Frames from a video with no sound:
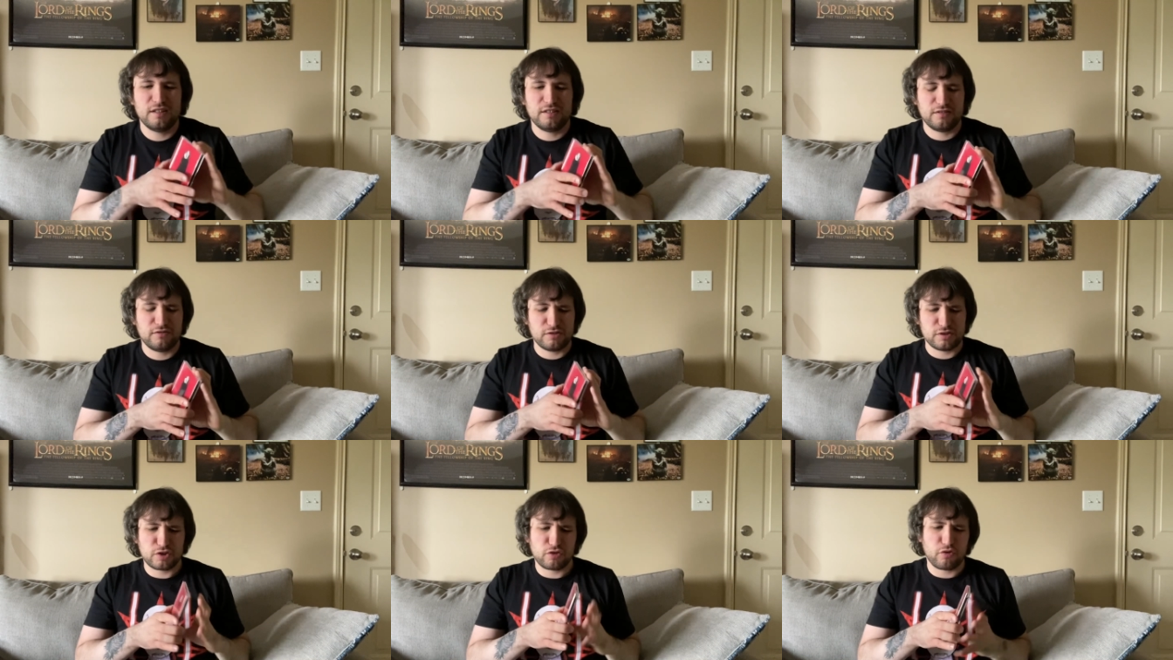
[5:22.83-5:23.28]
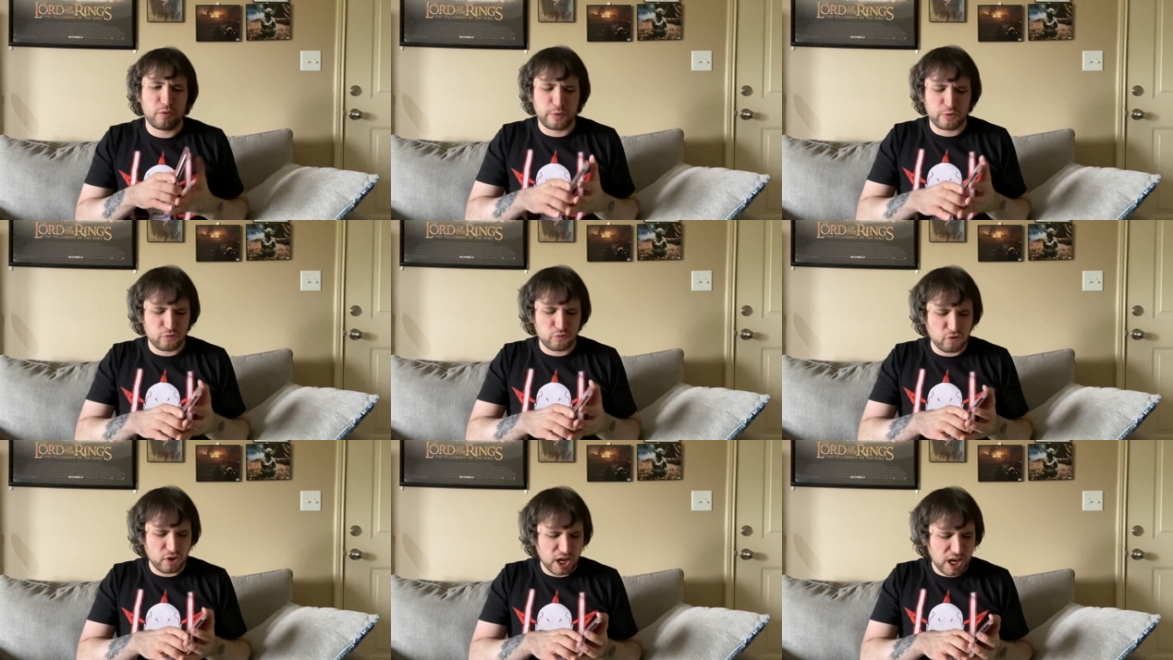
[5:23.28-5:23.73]
it's from the
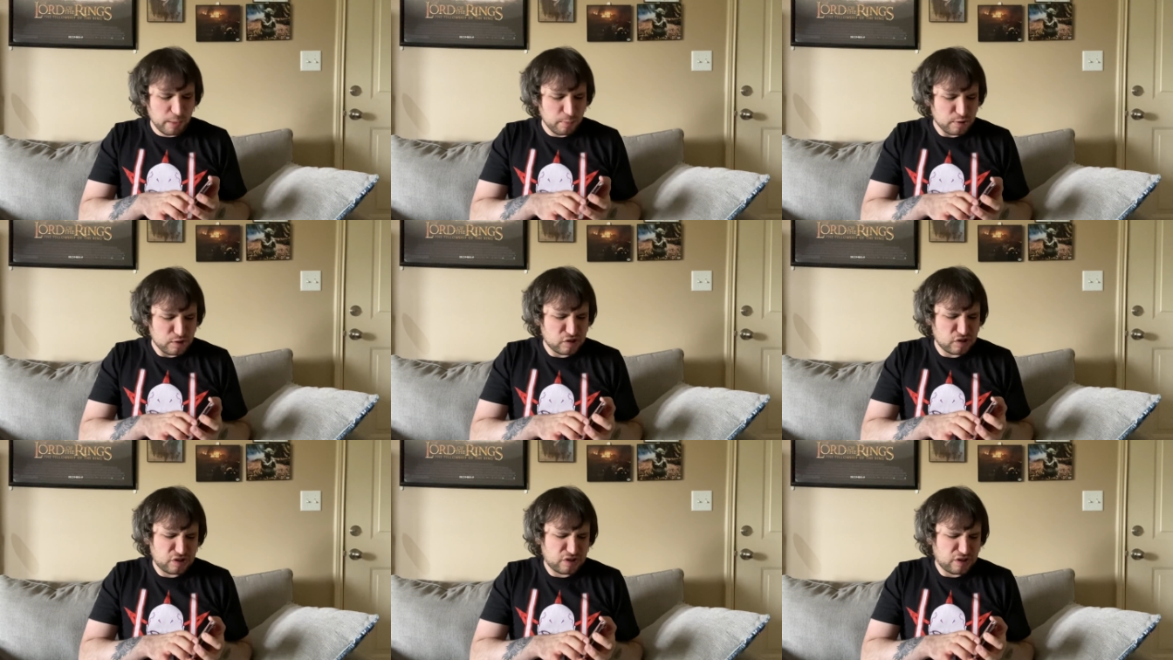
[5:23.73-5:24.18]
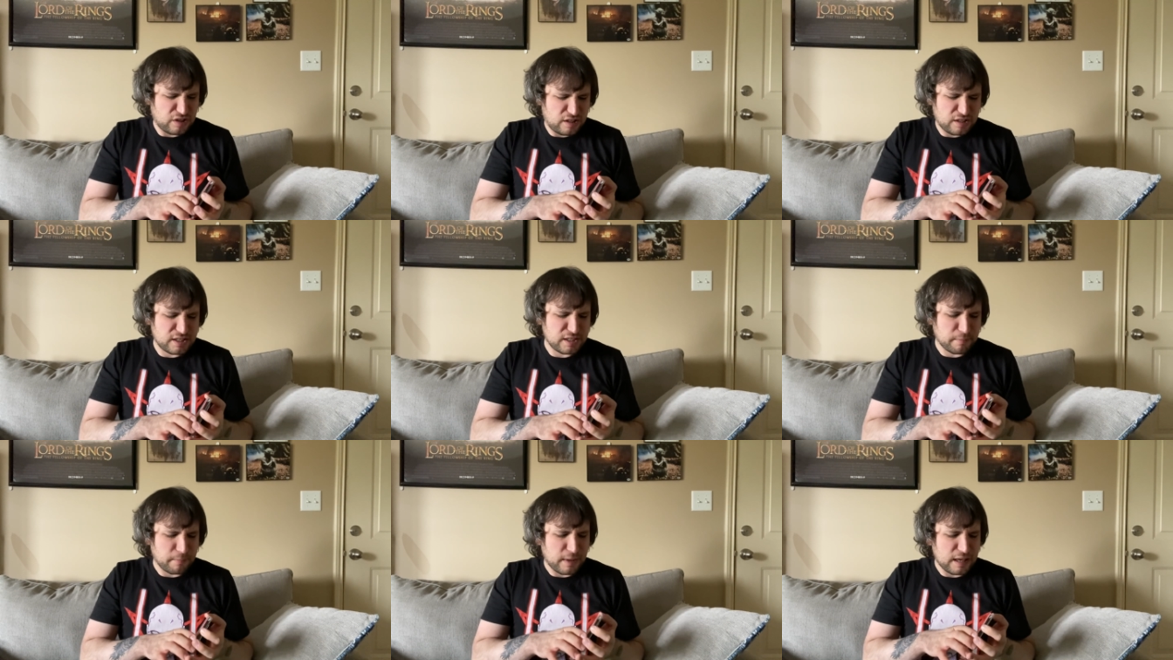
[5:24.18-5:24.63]
Grammys. It's,
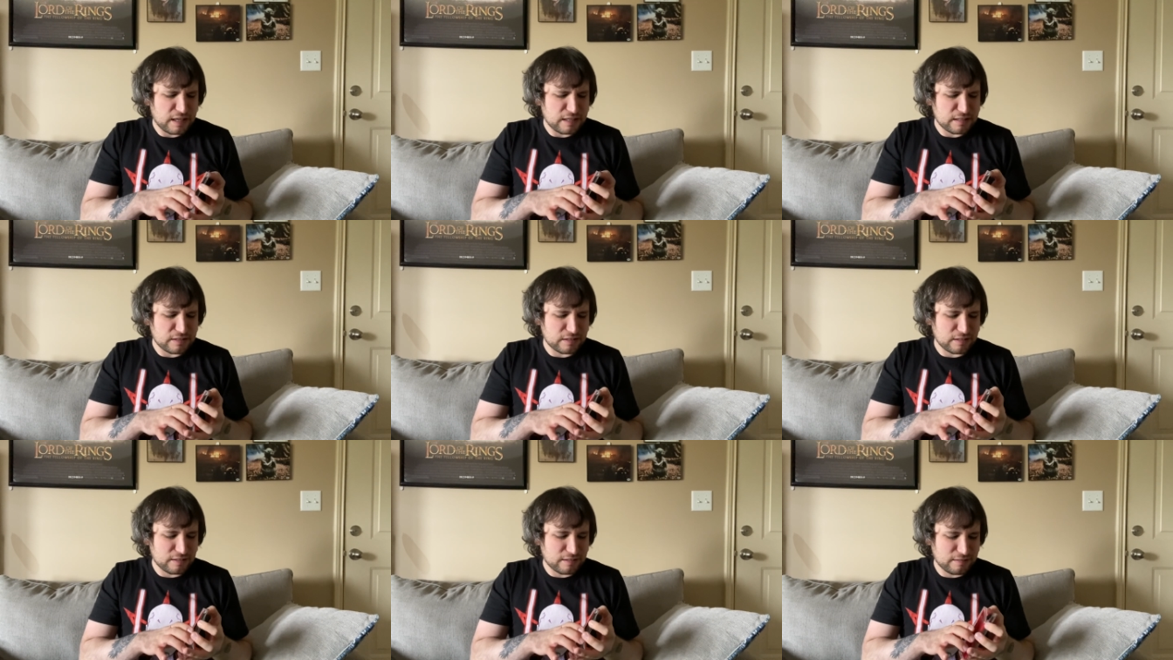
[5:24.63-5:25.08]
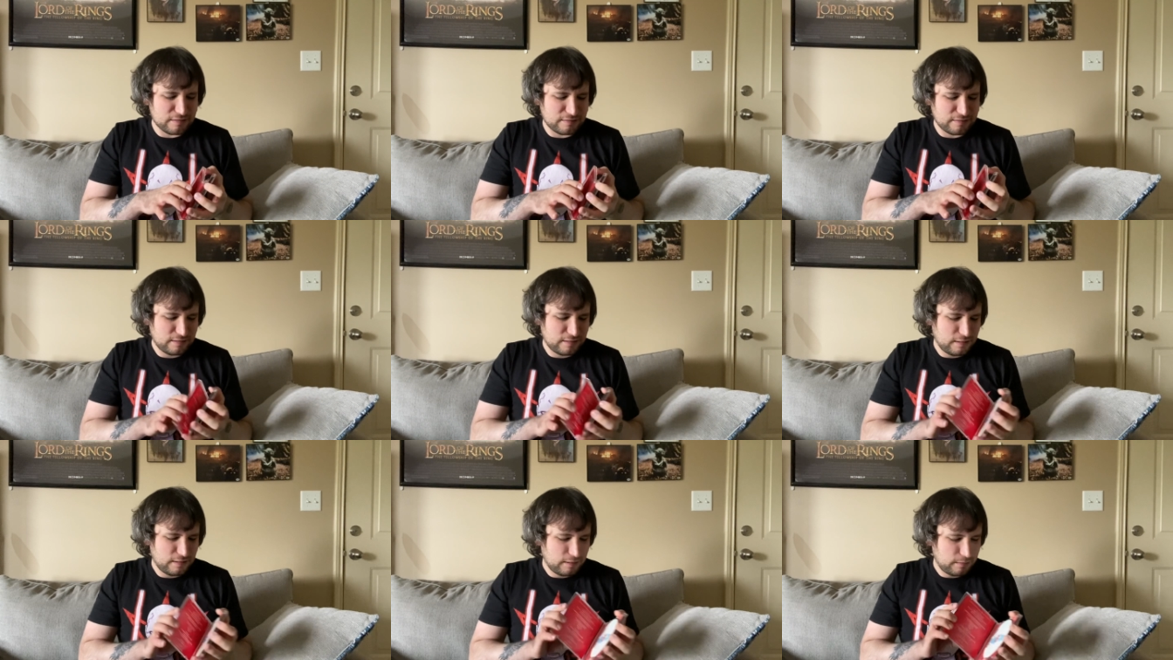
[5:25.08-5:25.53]
it's amazing.
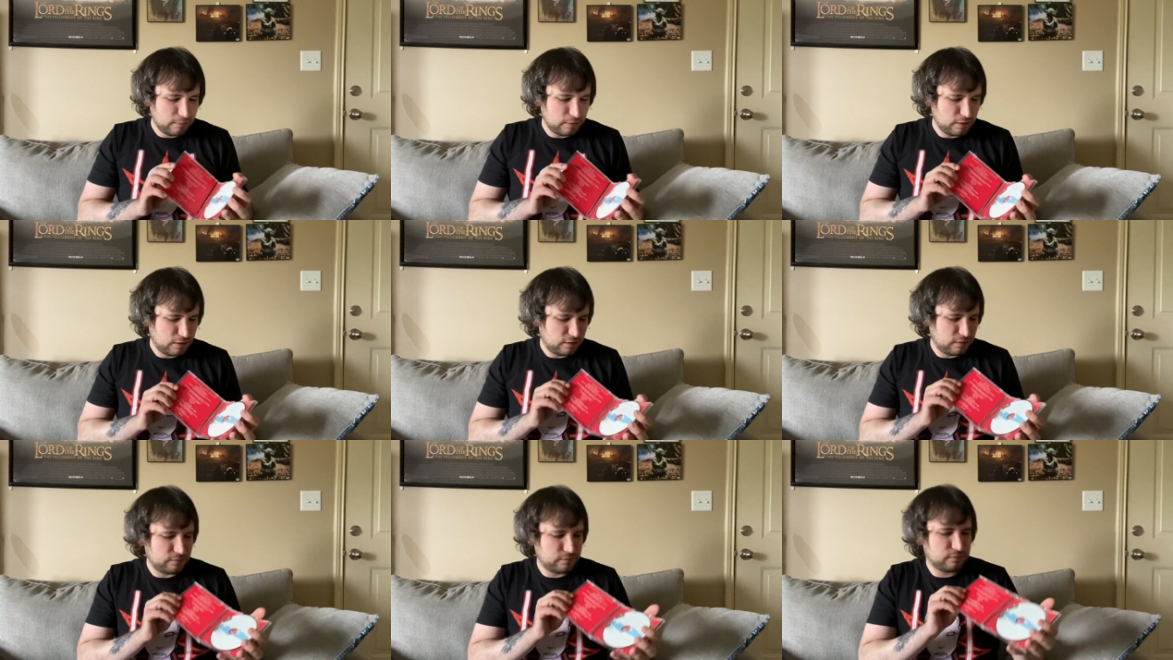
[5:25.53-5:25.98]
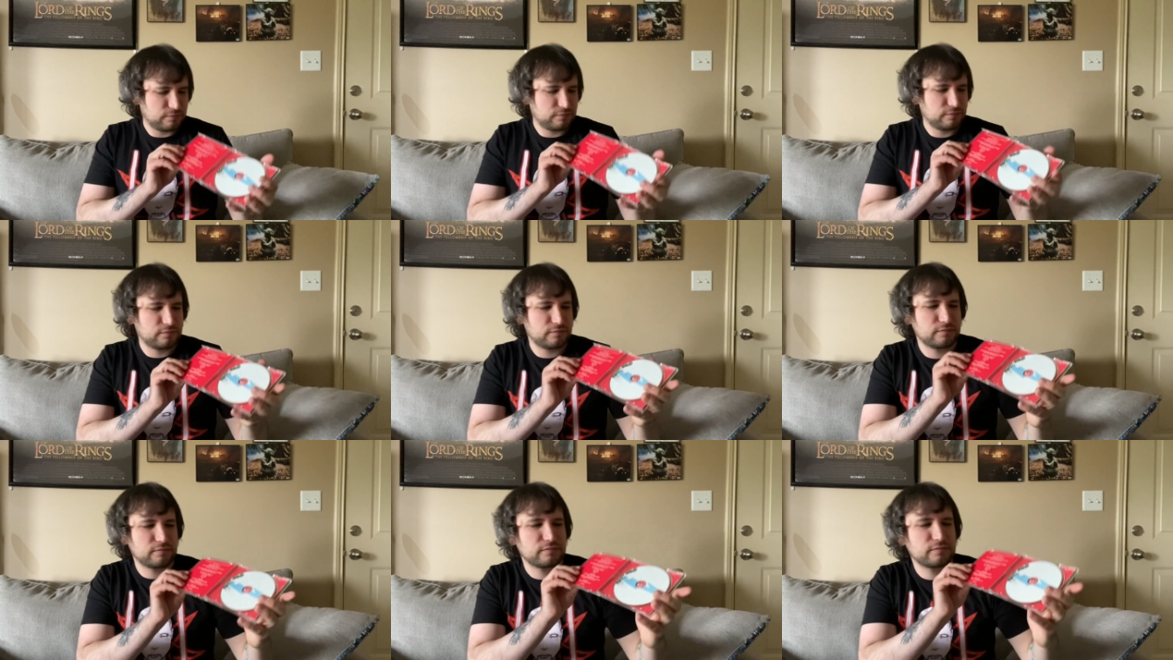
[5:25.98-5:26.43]
But
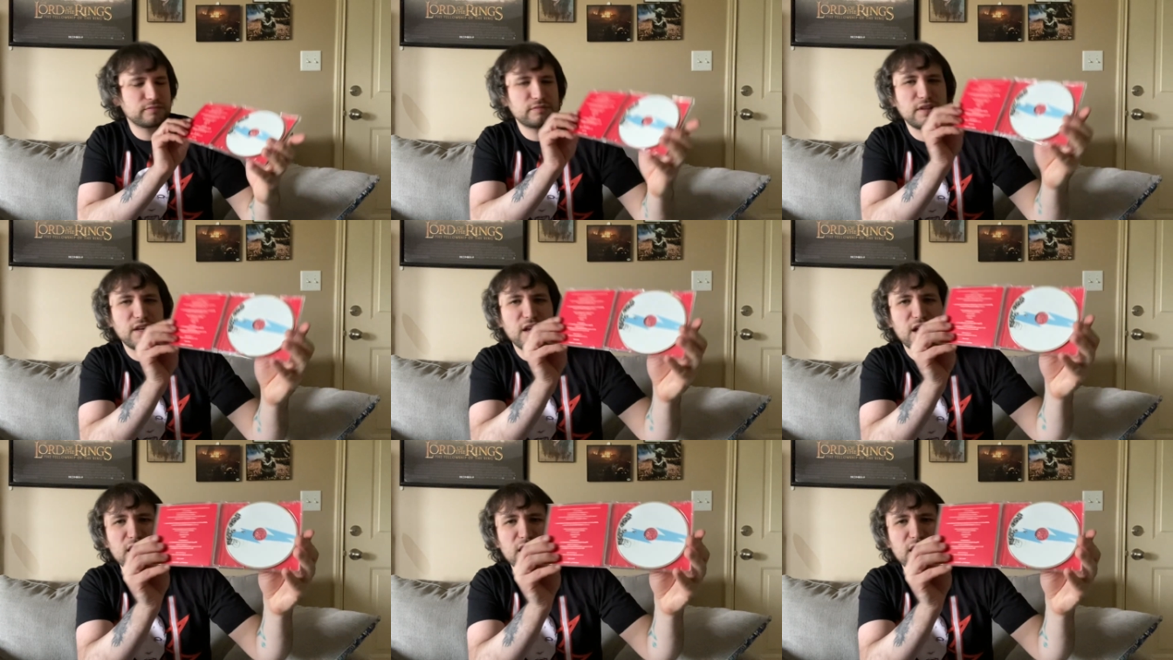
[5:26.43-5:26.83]
yeah,